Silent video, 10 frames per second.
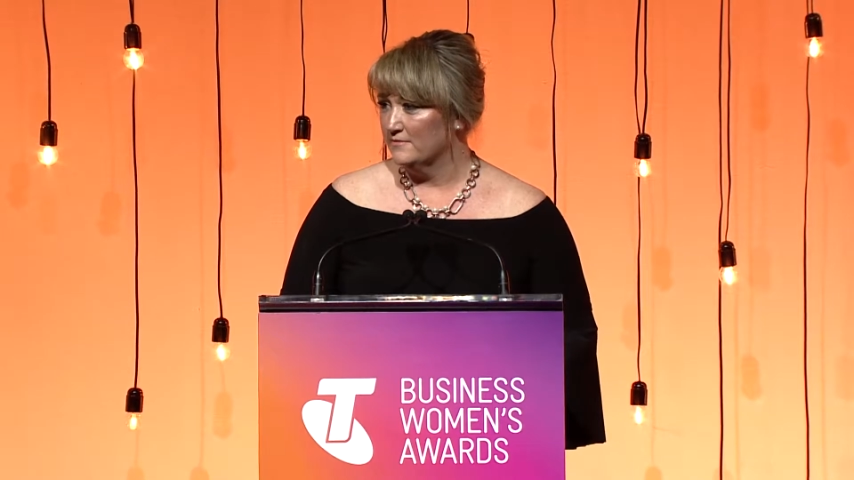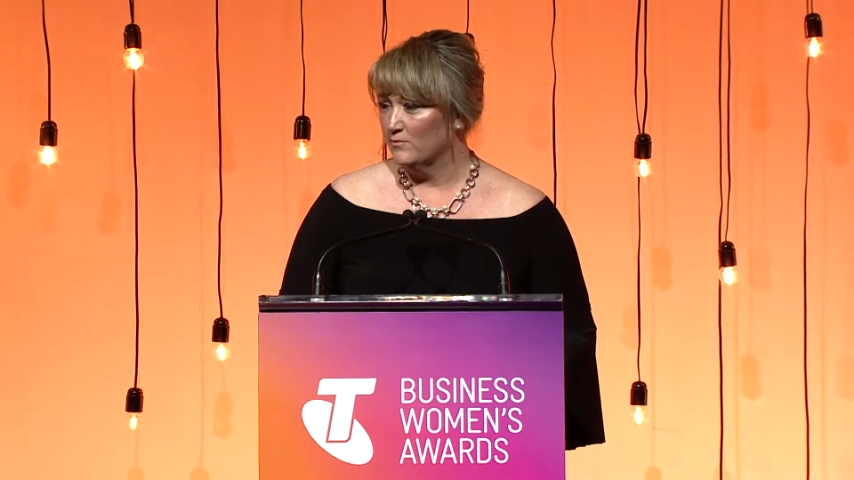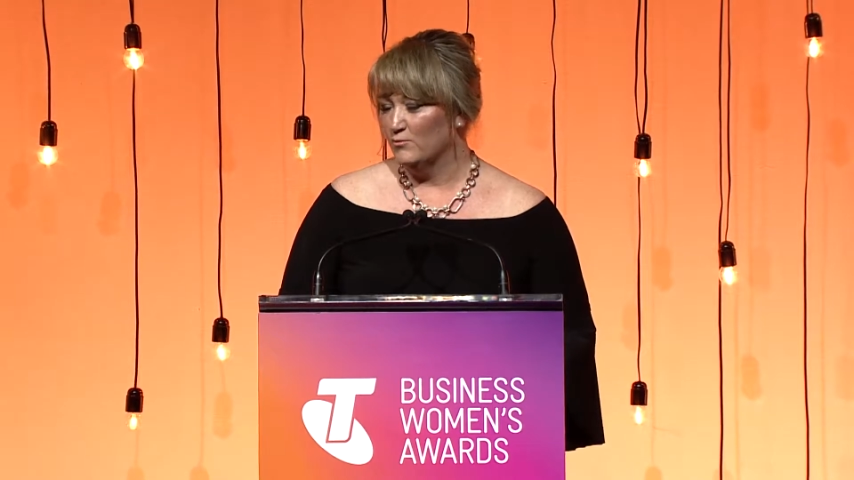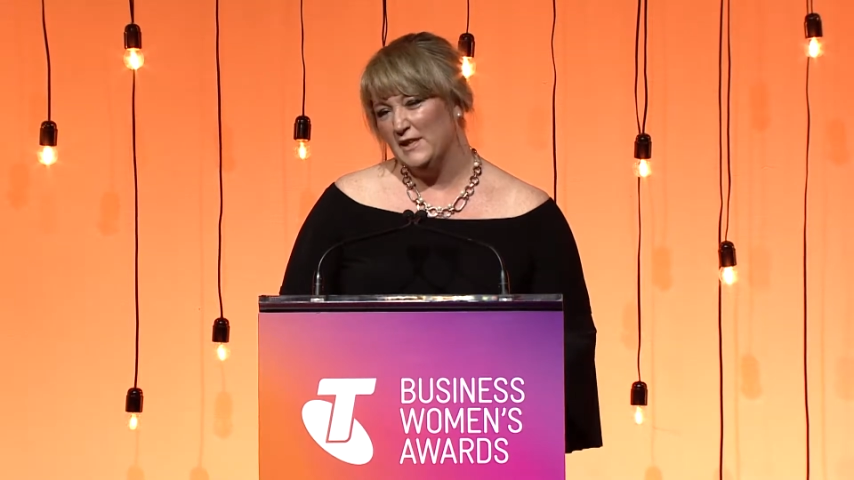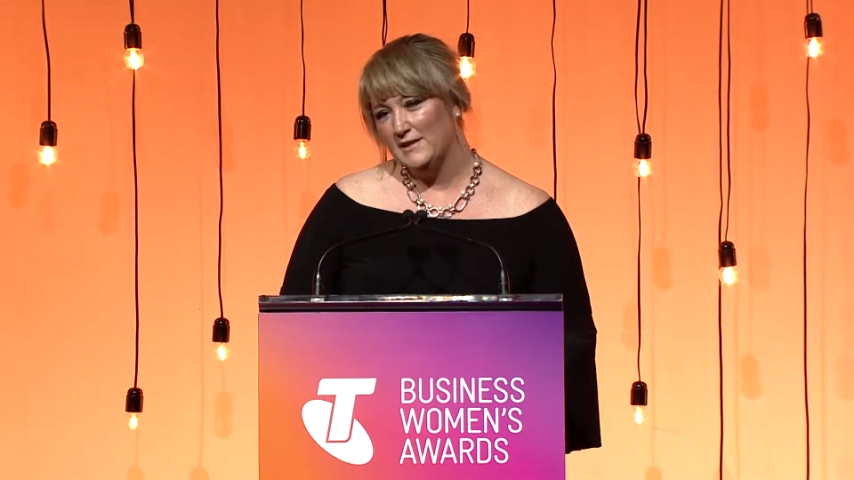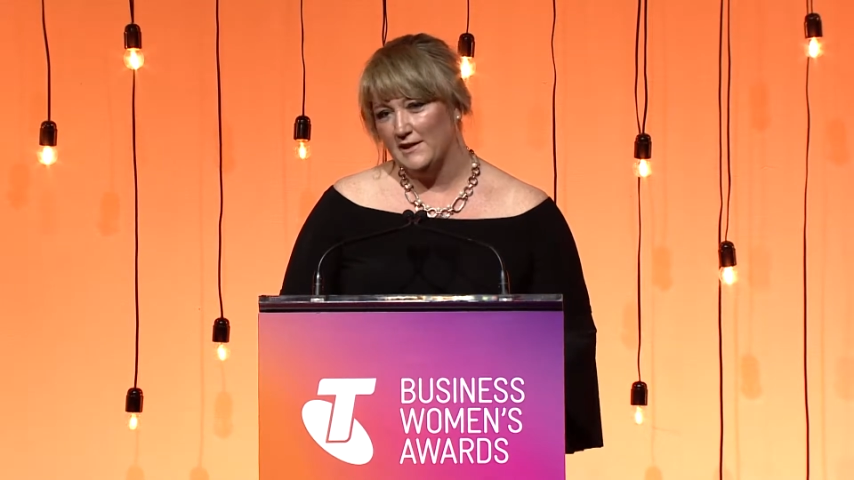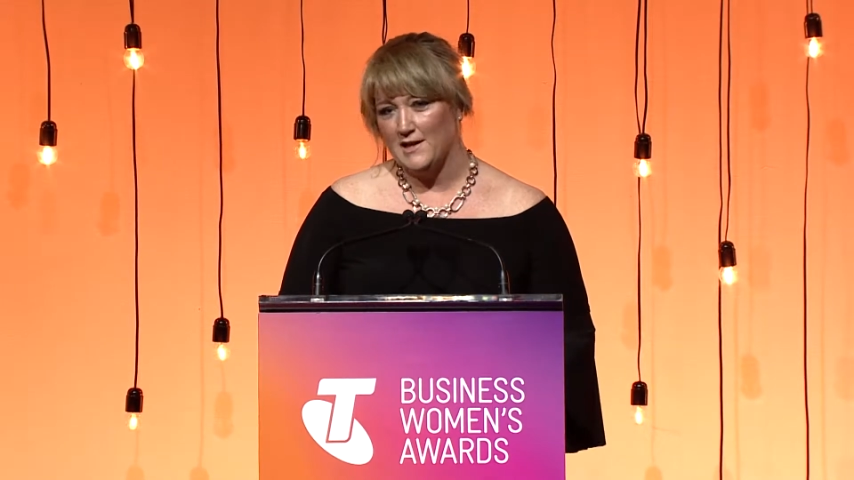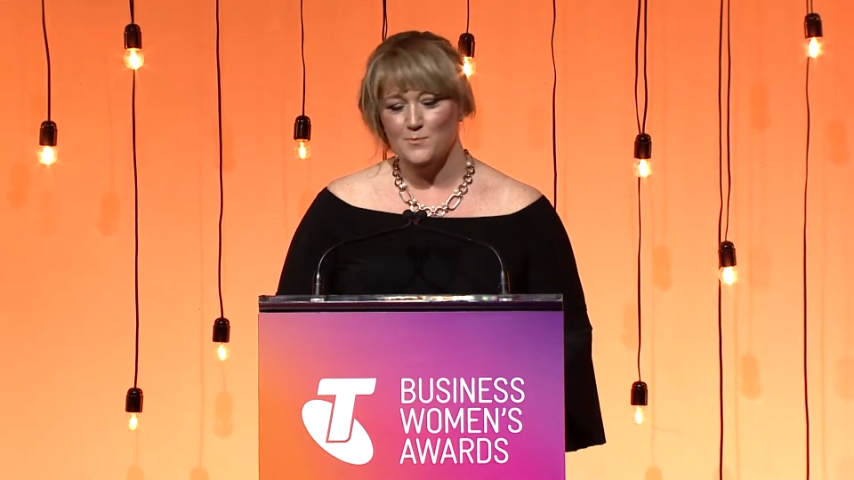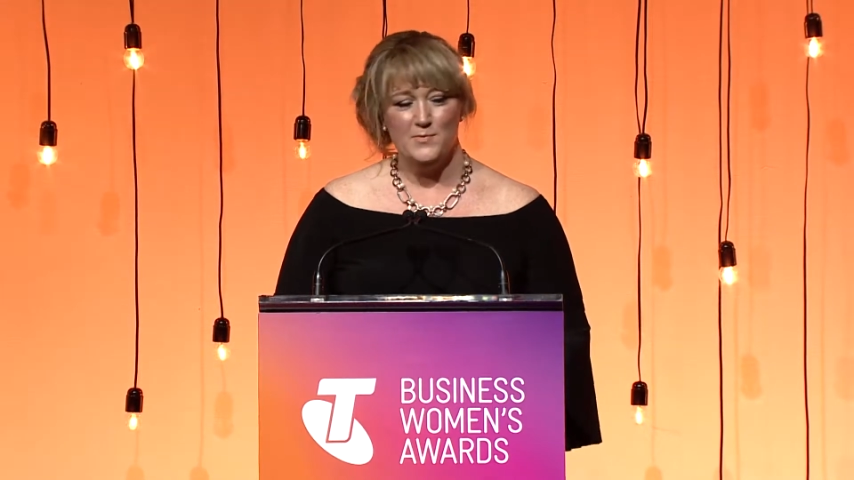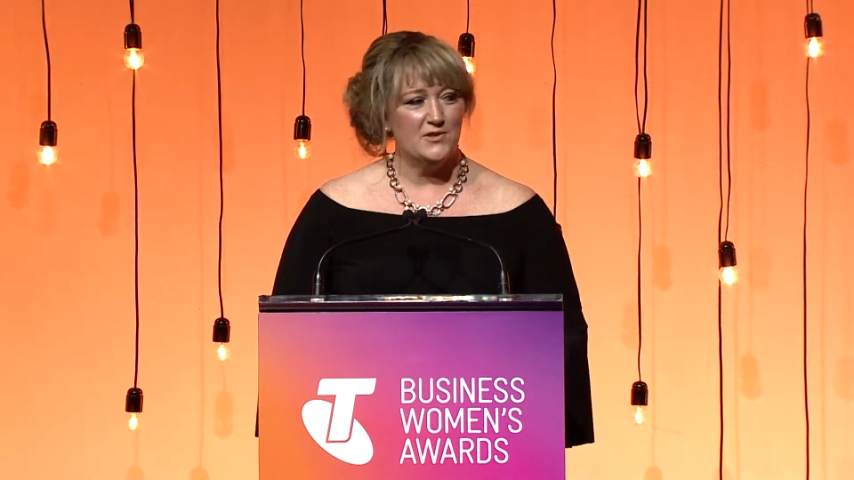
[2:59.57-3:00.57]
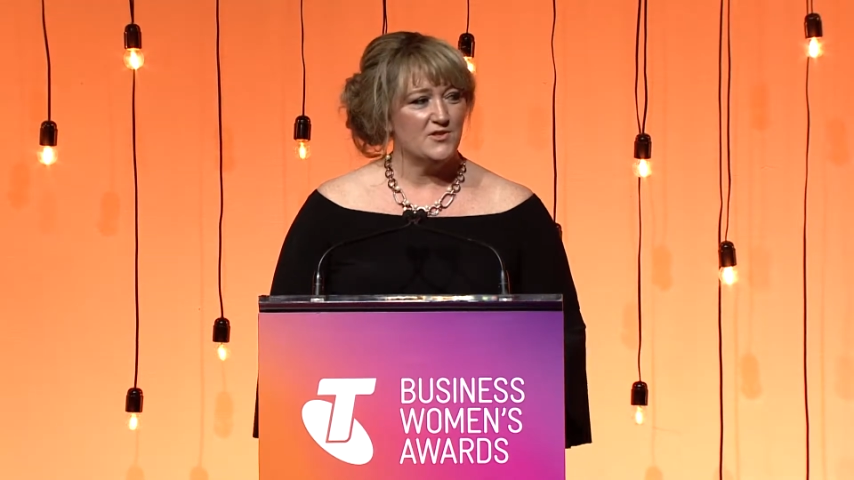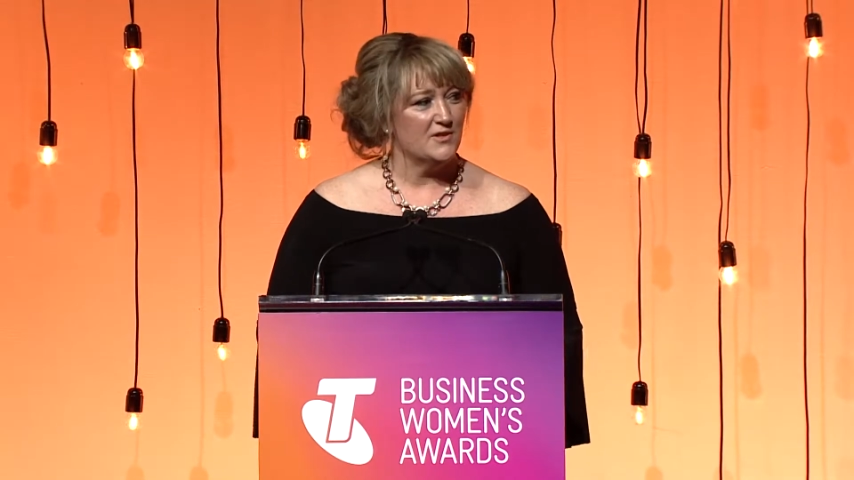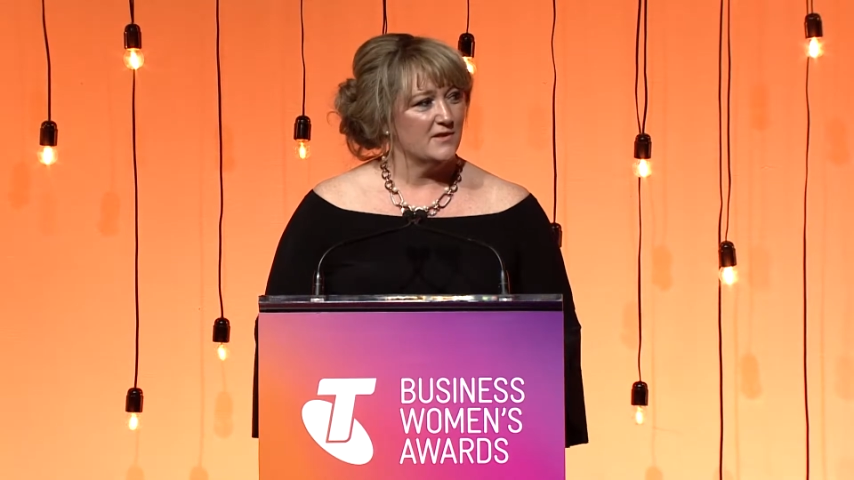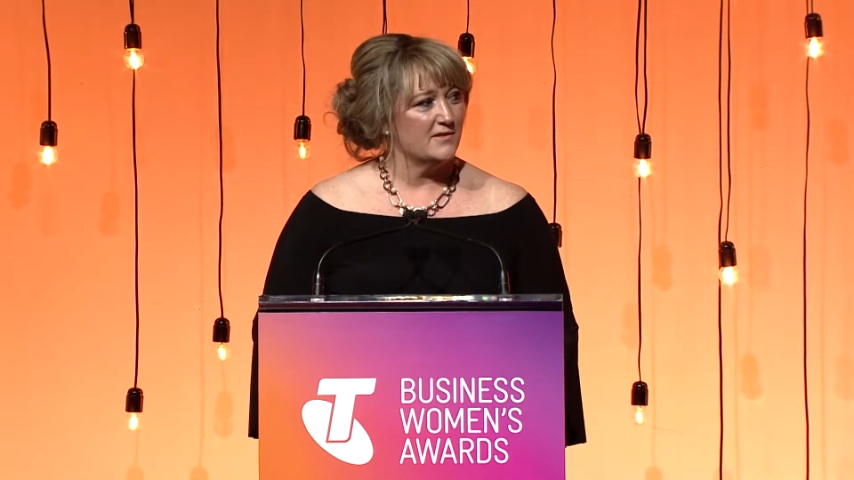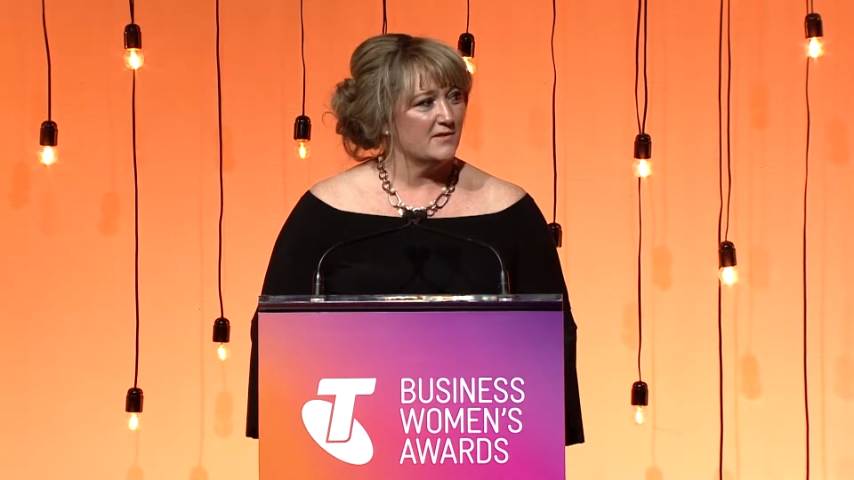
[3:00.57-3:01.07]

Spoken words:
really ambitious.